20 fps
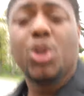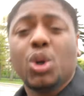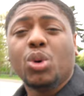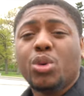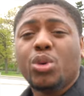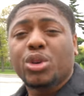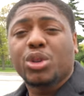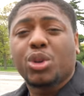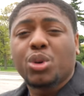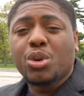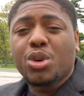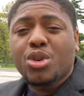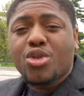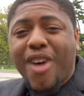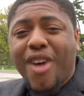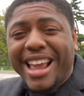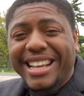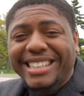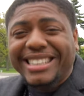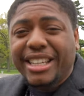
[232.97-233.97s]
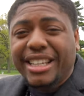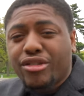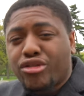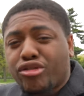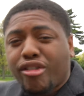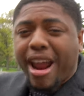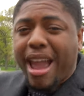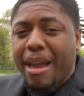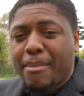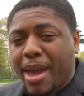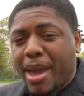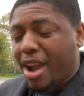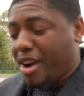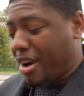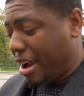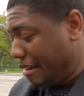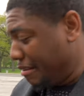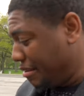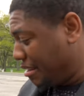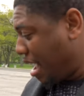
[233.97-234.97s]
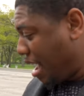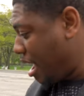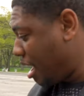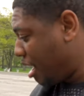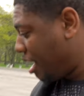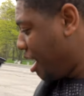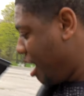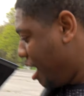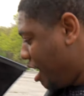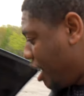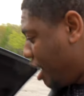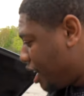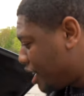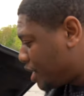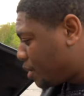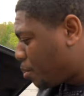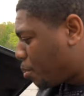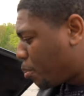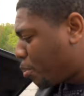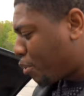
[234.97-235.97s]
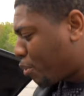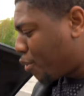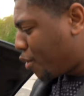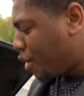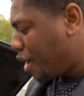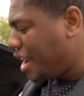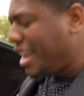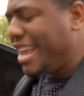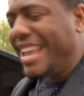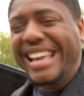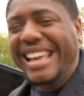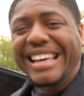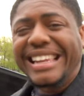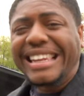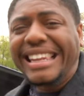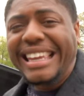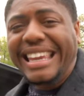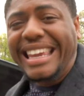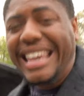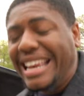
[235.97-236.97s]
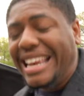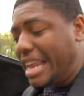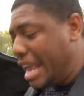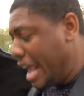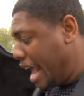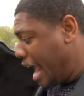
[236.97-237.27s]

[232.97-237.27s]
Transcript: tuner tuner ricey ram air intake and it's pretty clean